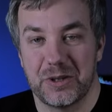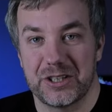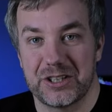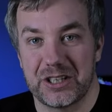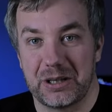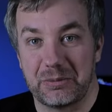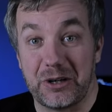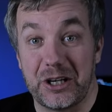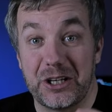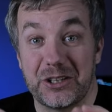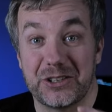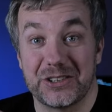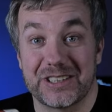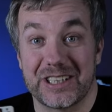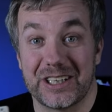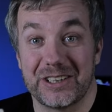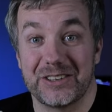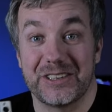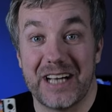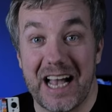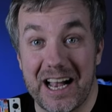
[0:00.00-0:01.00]
which I'm going to
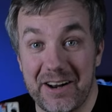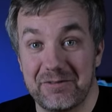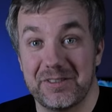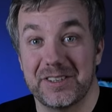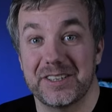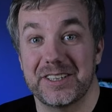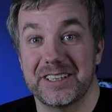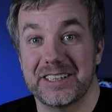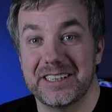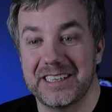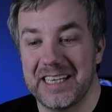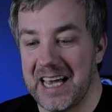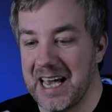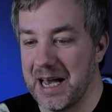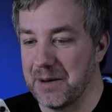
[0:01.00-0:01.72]
tell you everything